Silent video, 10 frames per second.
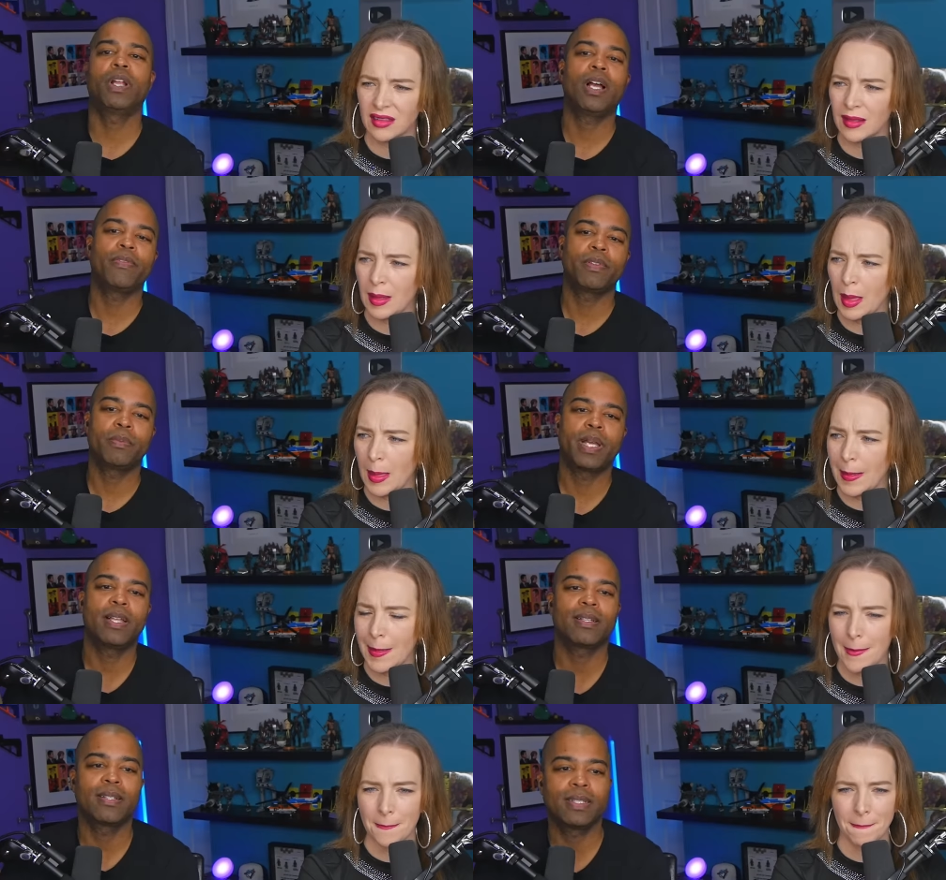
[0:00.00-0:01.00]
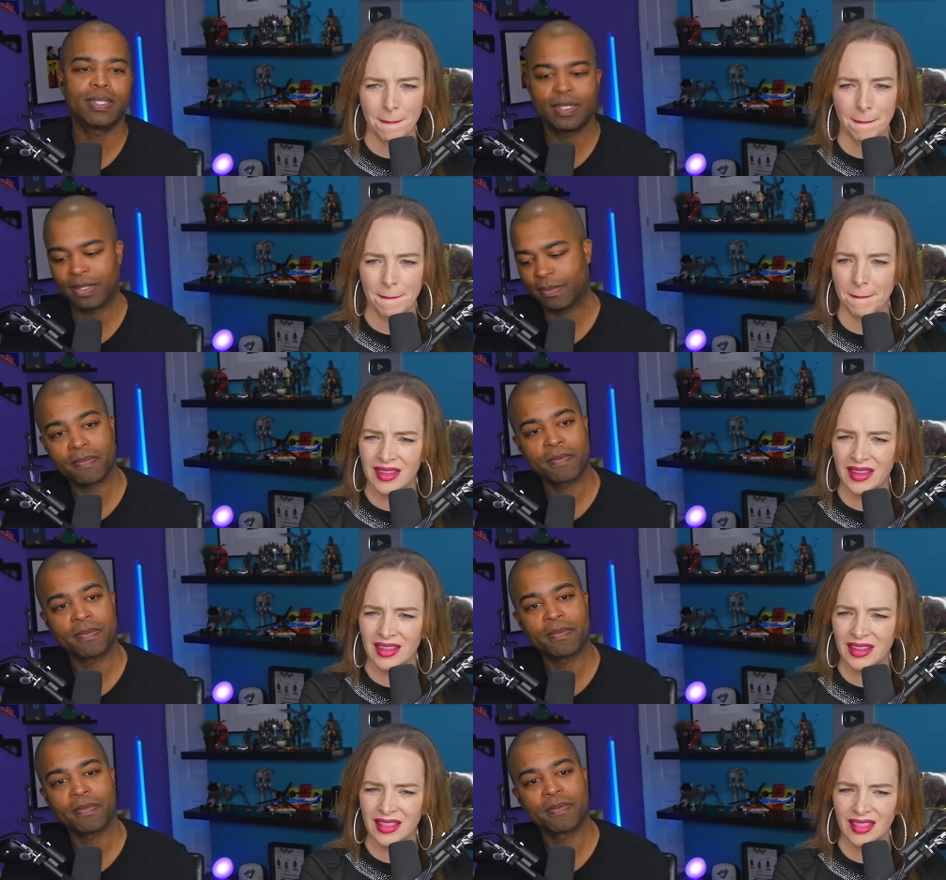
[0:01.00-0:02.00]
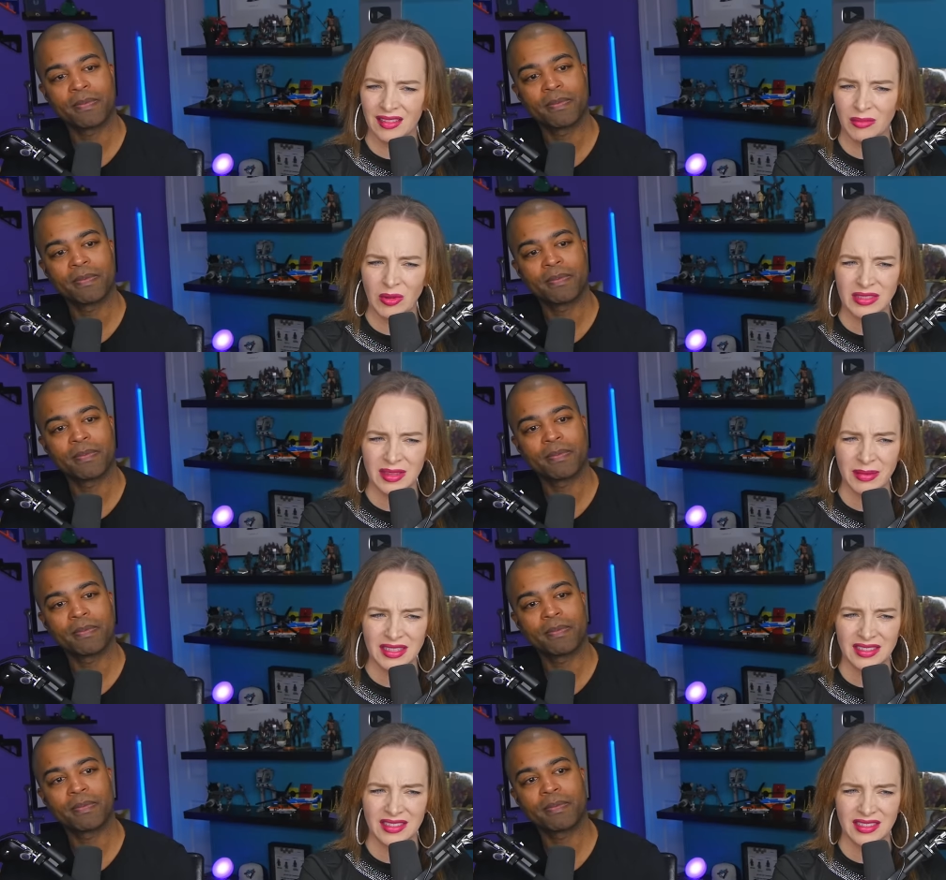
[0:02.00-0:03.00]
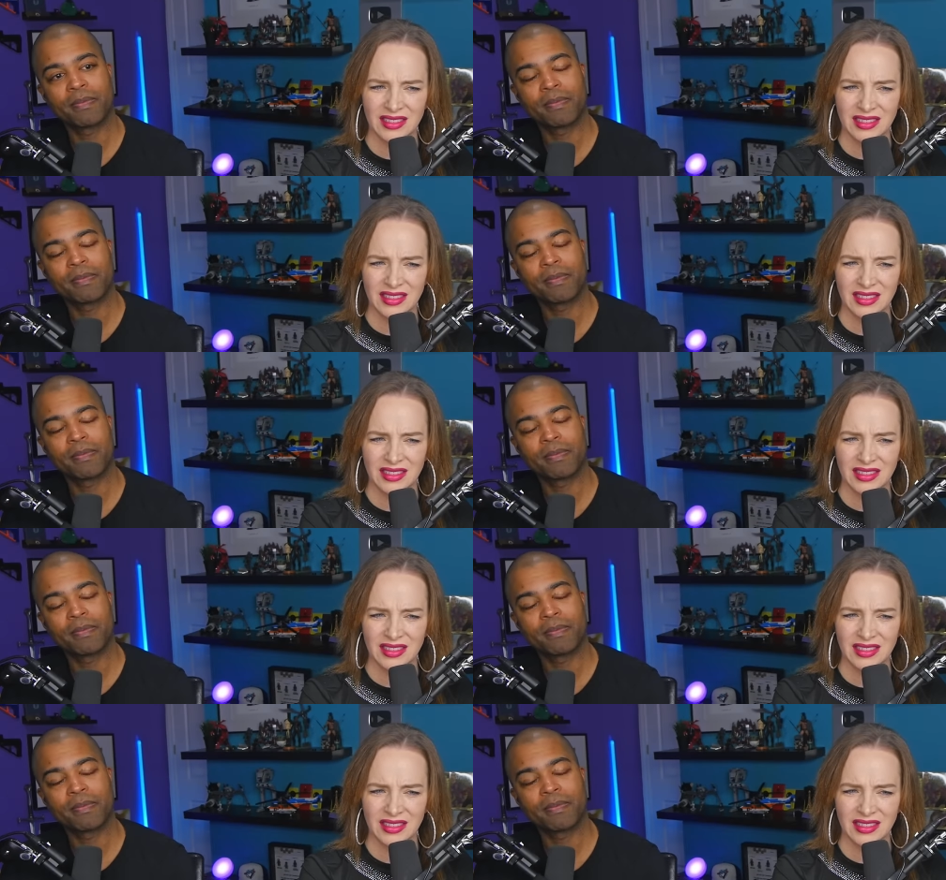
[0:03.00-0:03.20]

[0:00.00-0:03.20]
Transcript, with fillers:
Speaker 1: it off the balcony. They most of the places